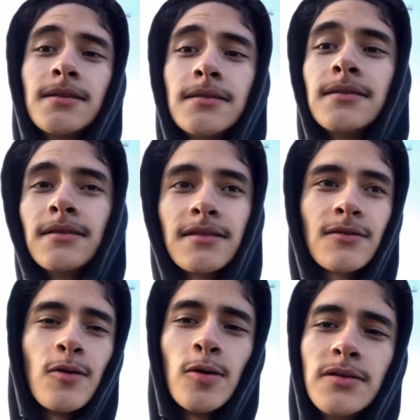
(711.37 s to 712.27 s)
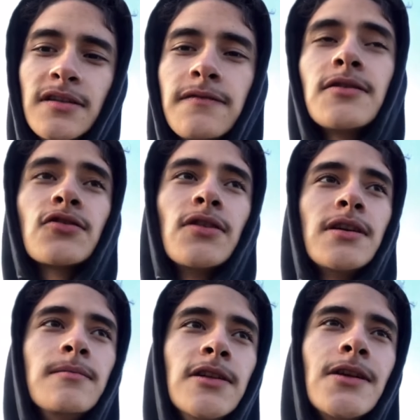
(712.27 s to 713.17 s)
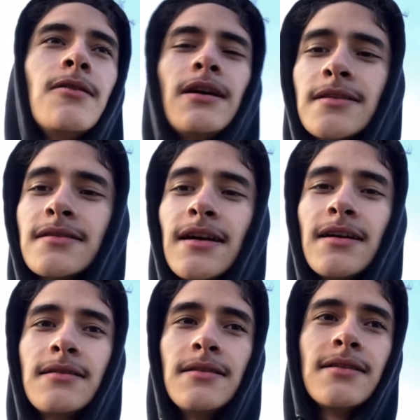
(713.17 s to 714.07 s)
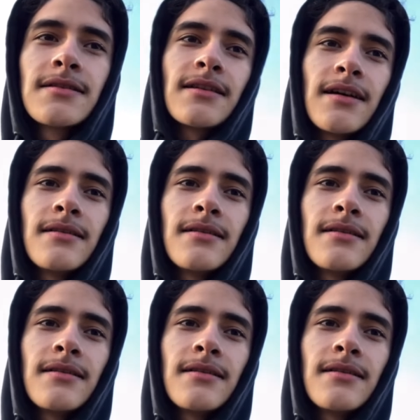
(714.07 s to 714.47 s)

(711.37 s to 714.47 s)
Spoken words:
There's a whole different trip, you know, outside than inside.